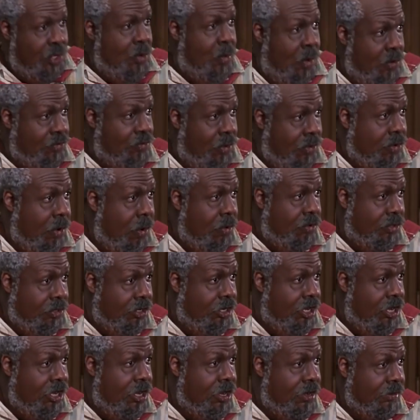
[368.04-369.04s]
You want your colon
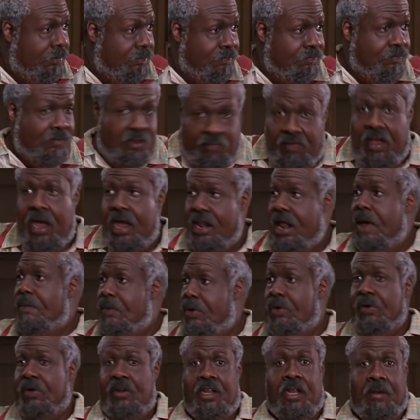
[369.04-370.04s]
cleansed? Fine, I'm
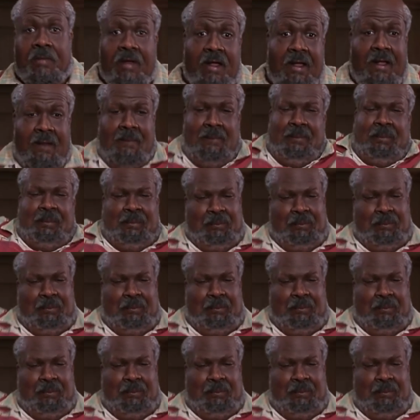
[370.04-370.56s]
gonna clean mine.